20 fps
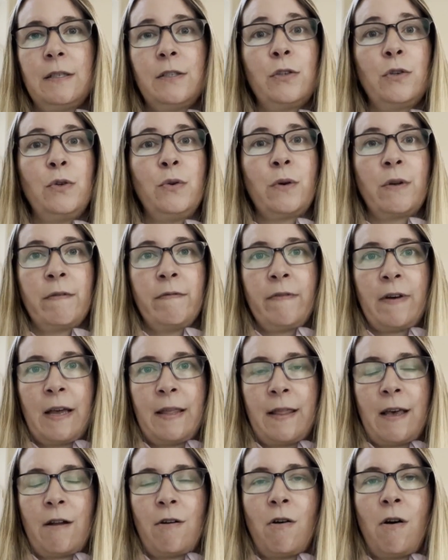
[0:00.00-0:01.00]
So you can
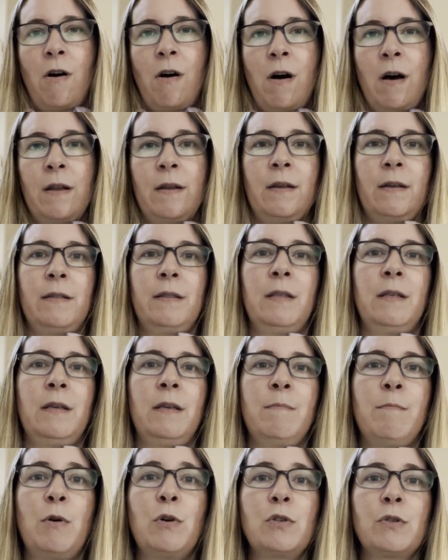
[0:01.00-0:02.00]
find that on
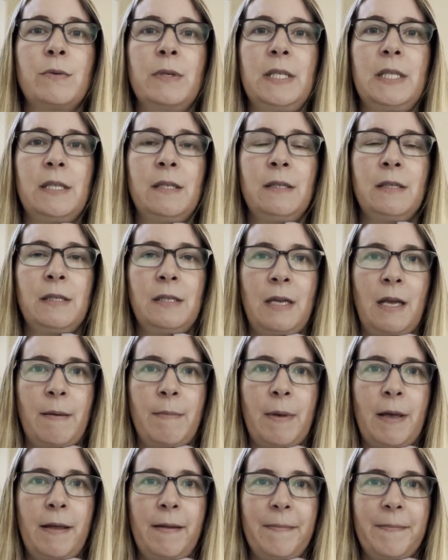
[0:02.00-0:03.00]
the most recent
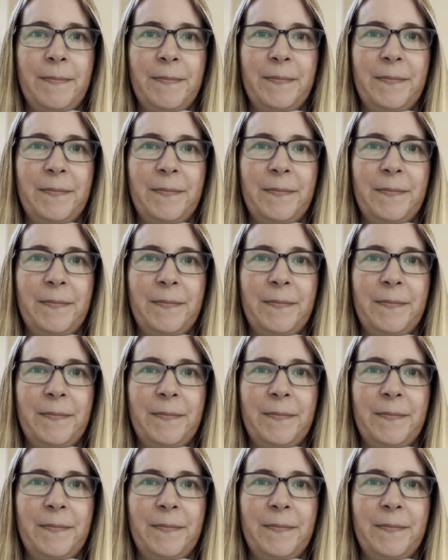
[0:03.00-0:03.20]
statement.